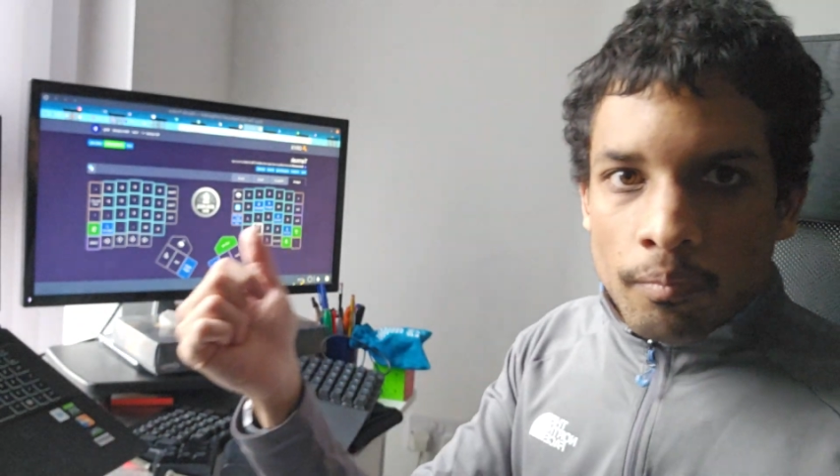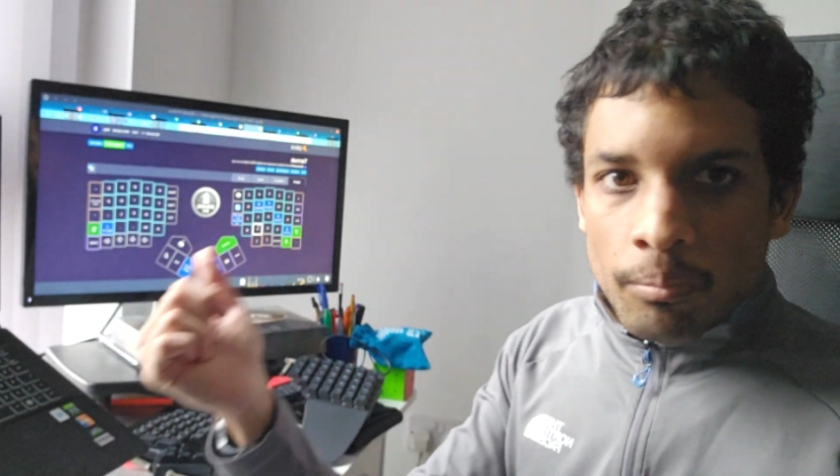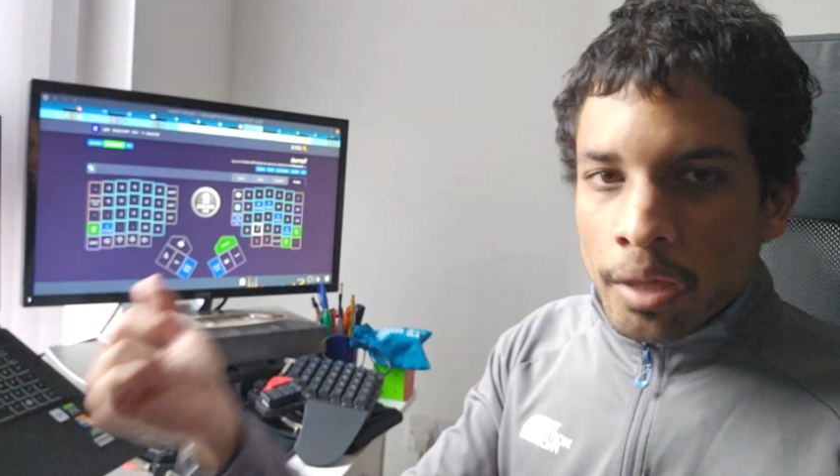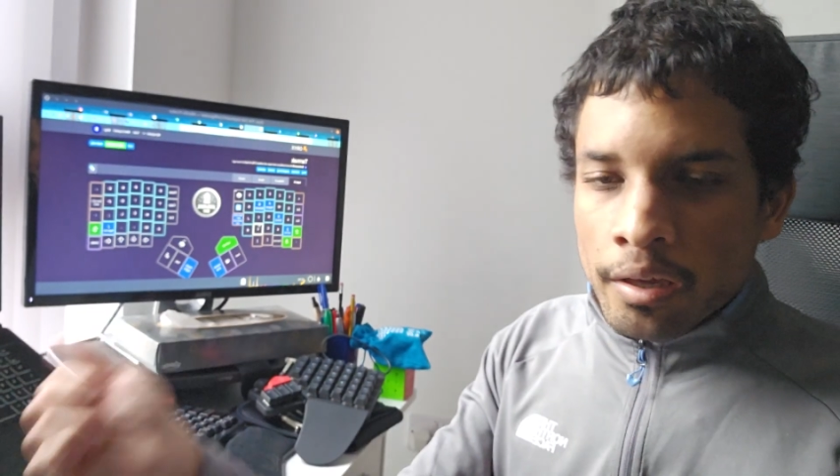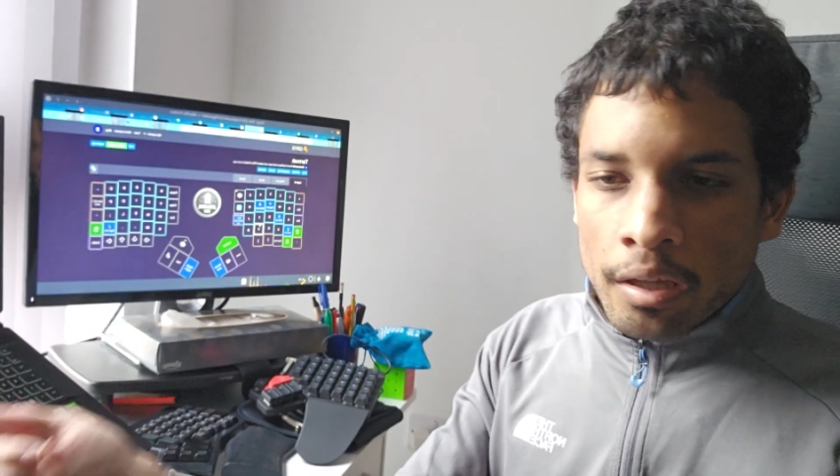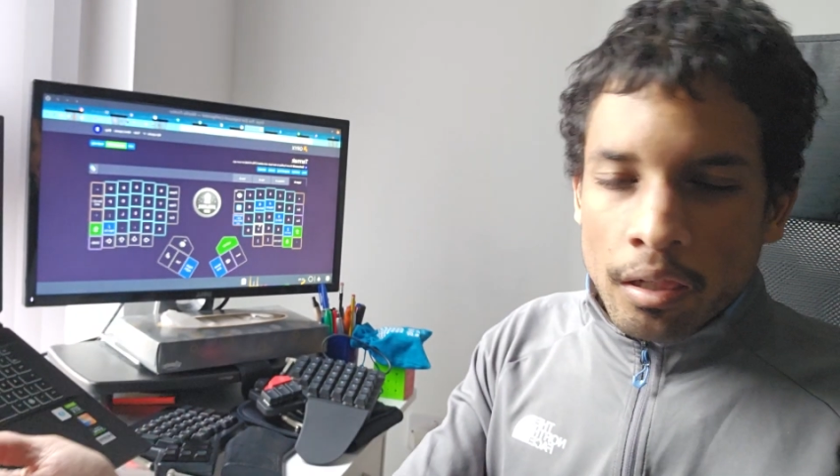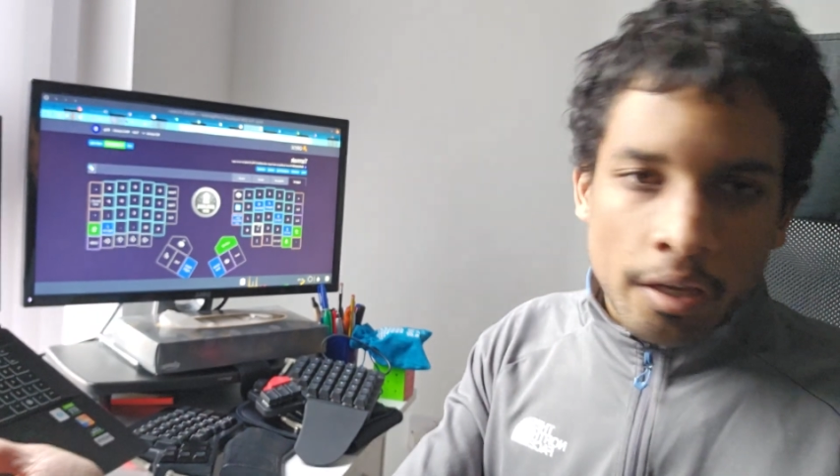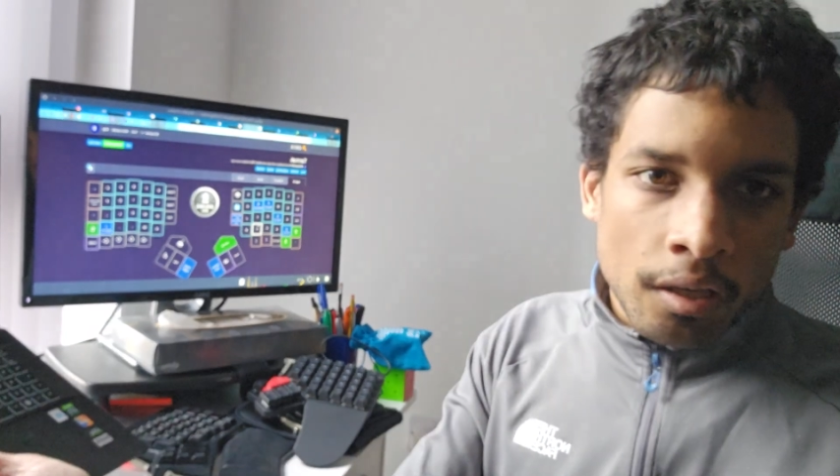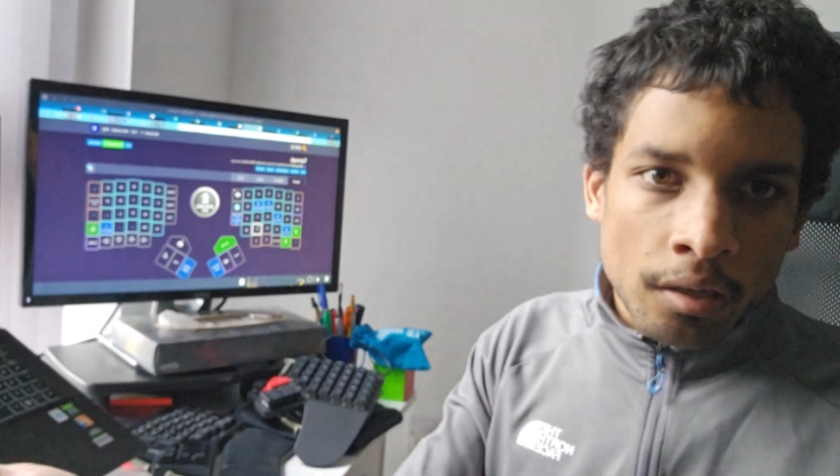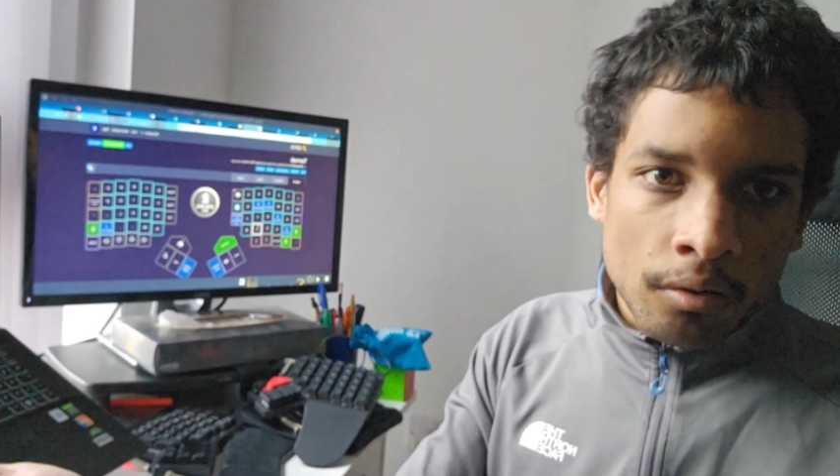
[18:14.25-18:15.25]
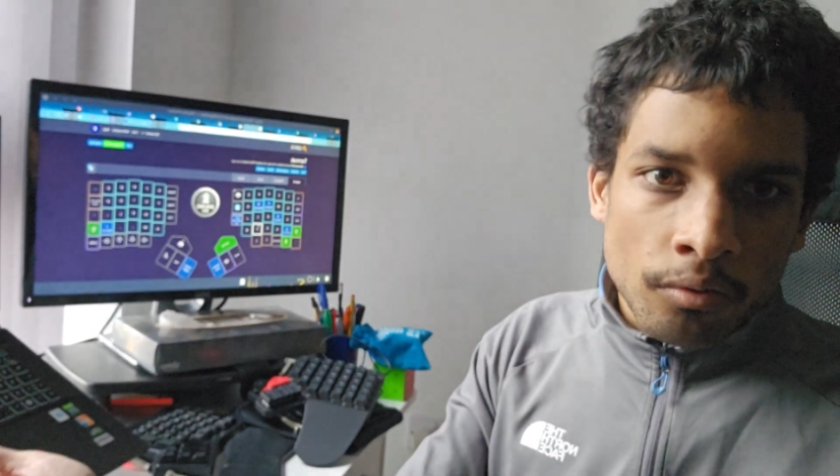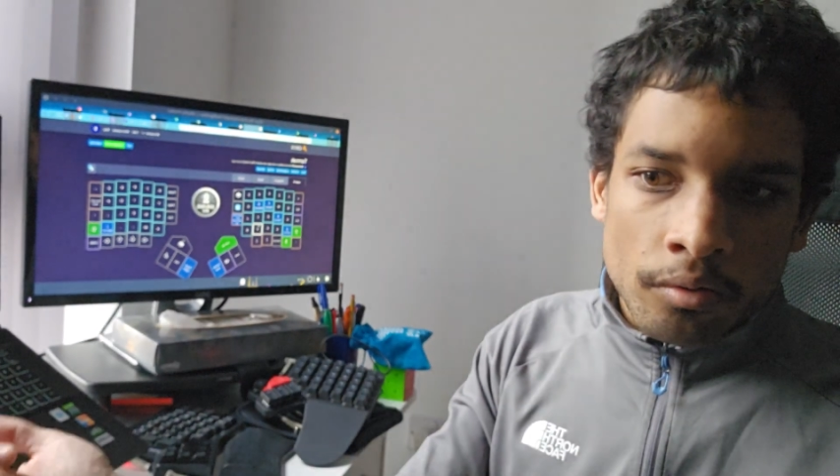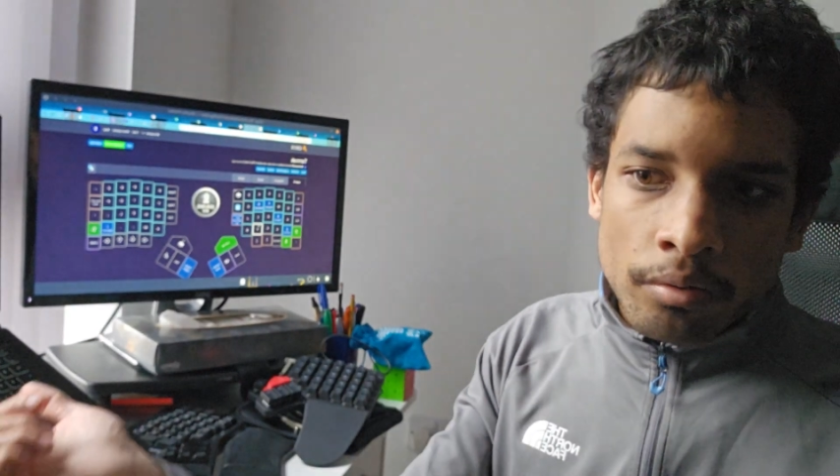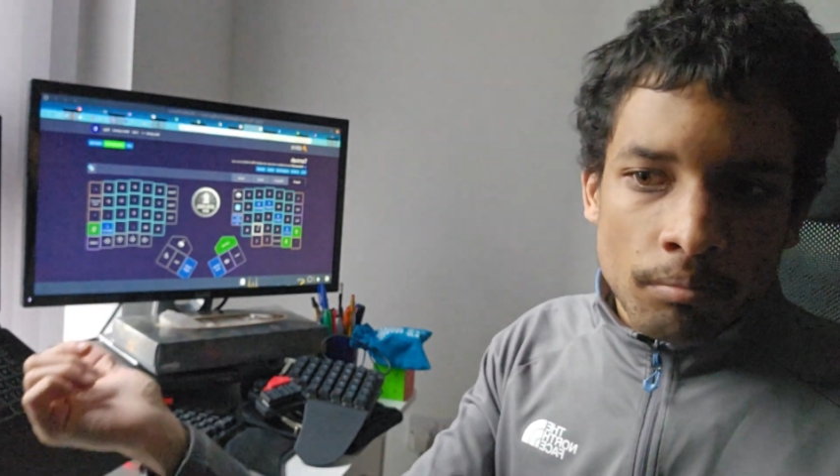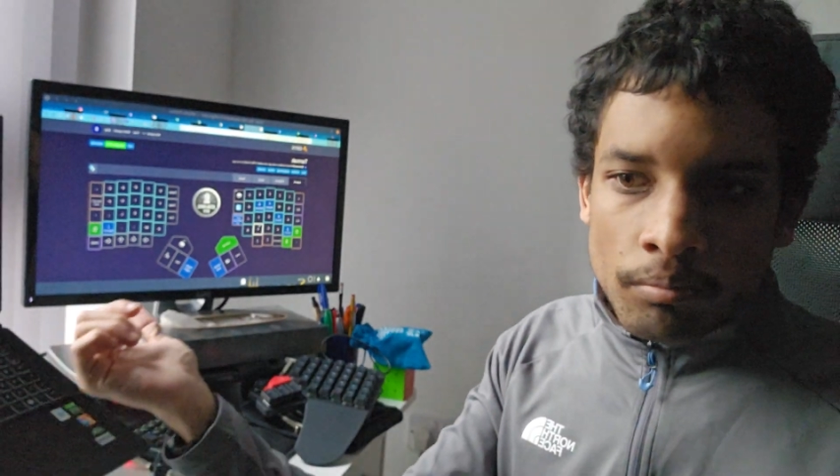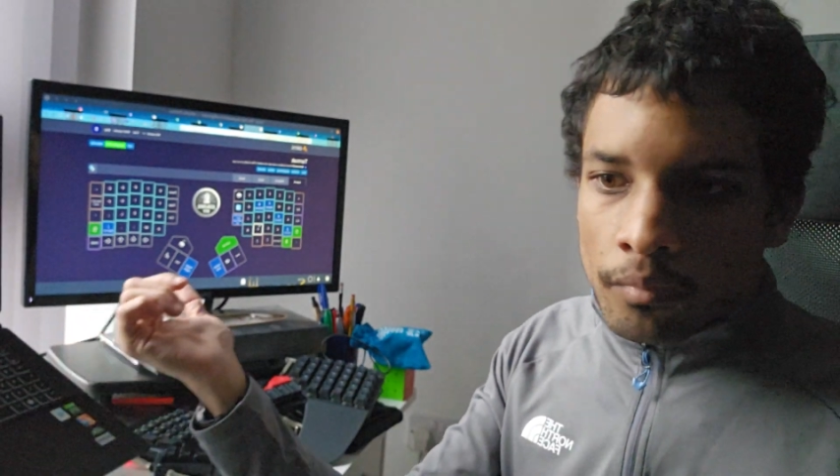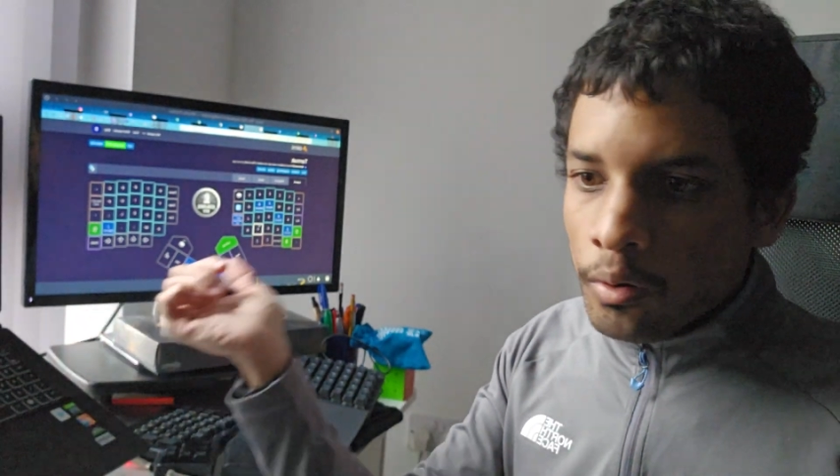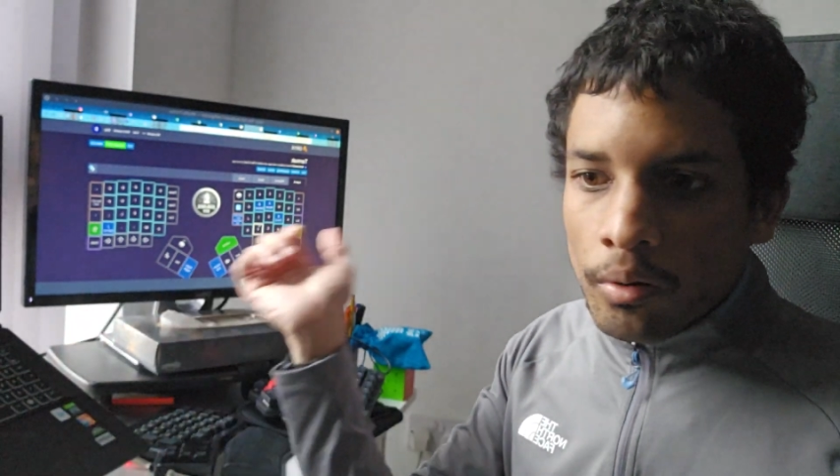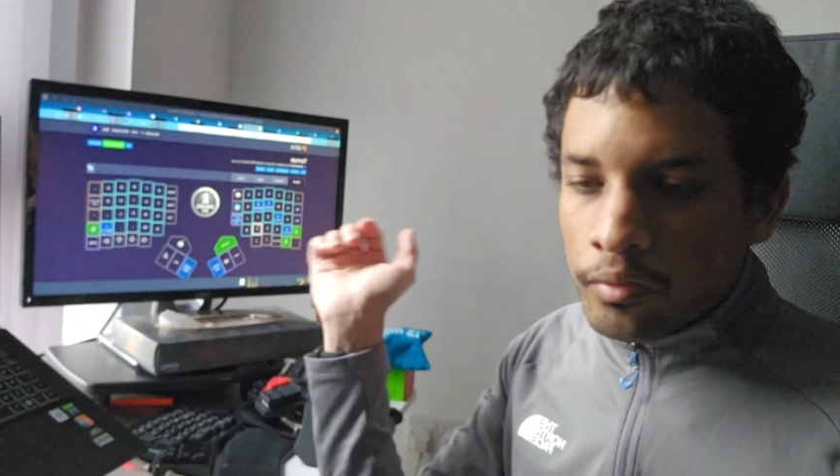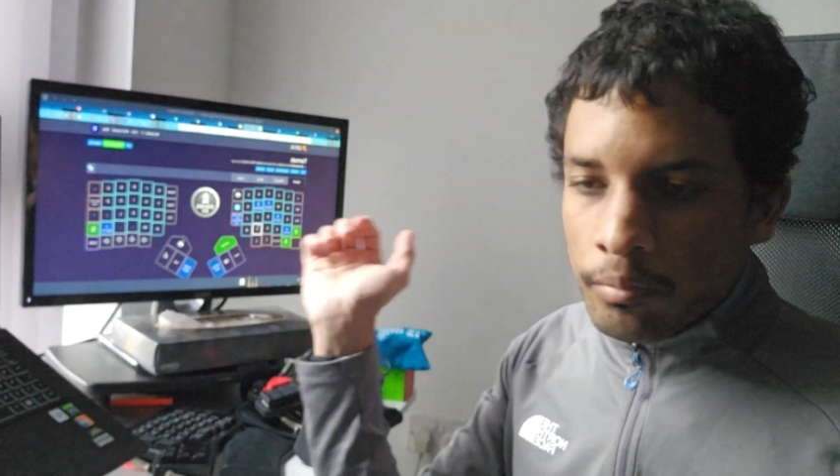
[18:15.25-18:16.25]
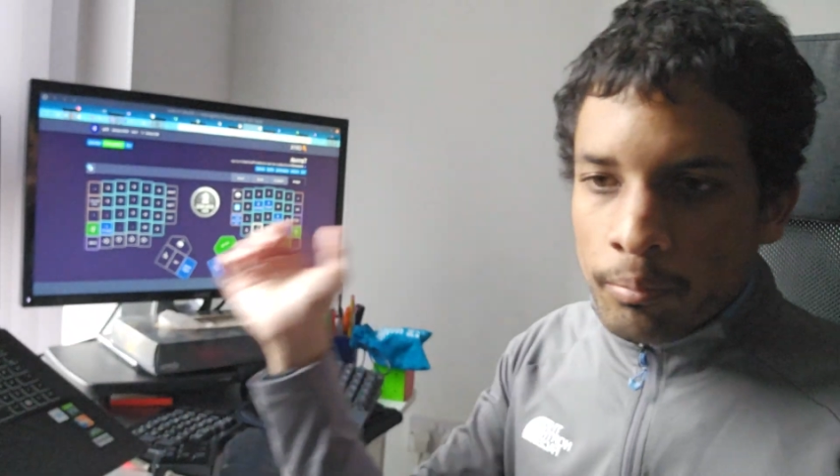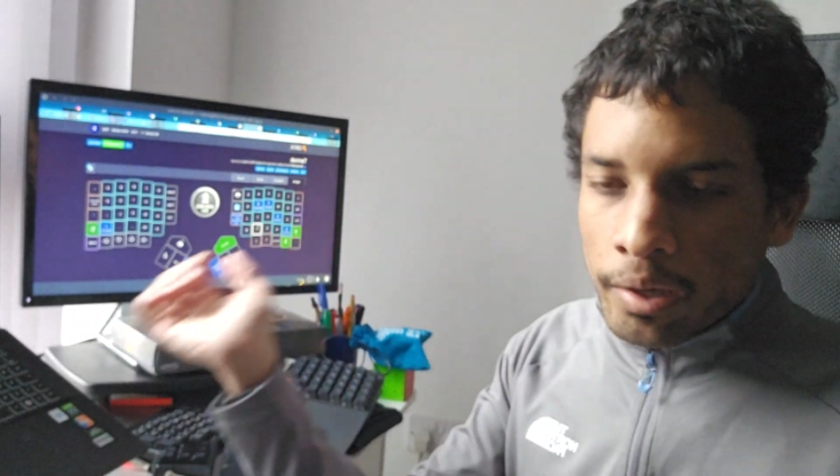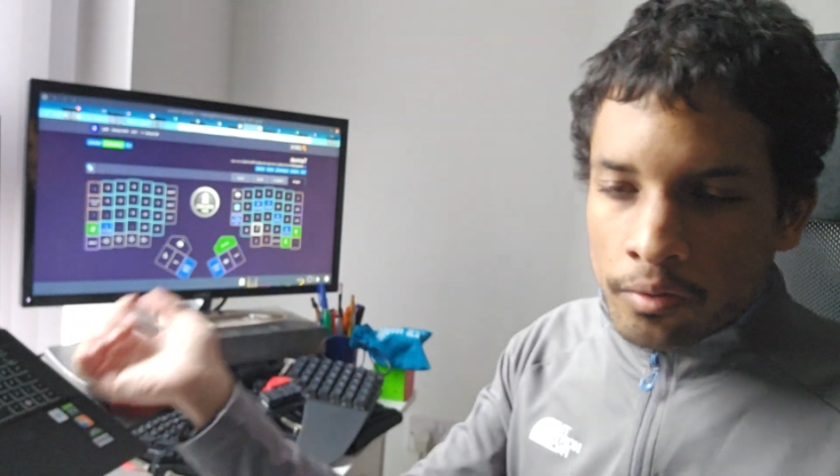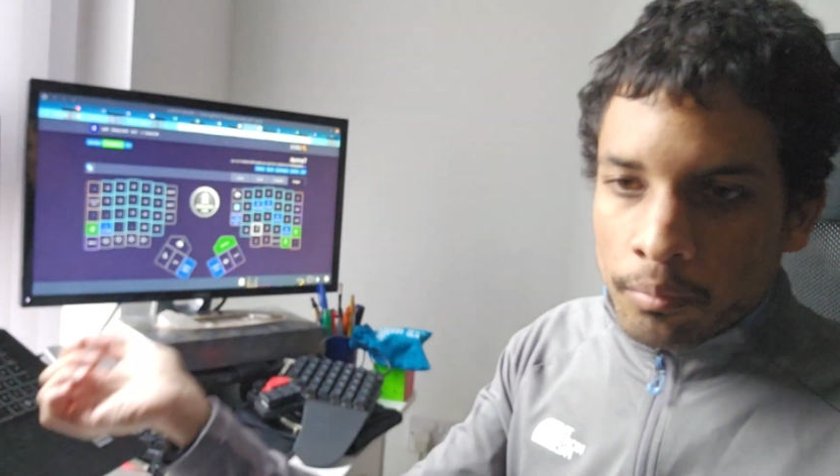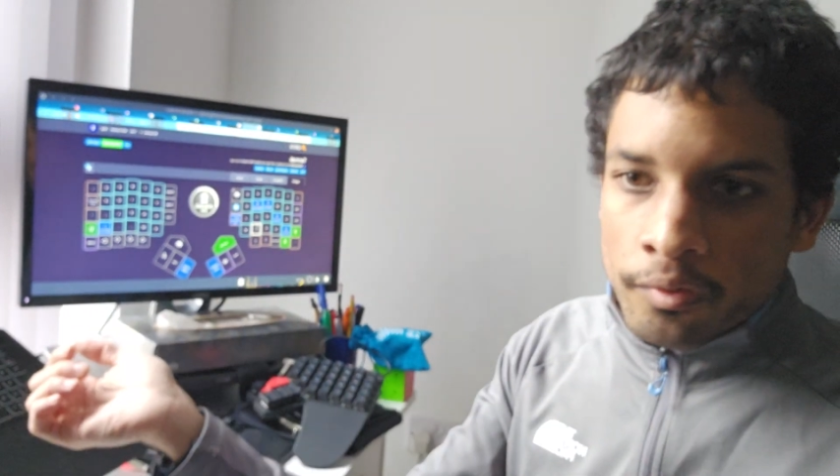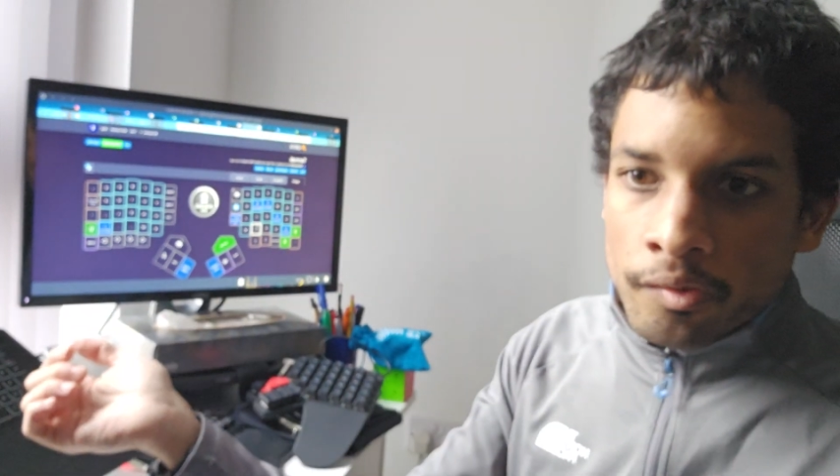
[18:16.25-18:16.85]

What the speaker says: pick a layout or even pick someone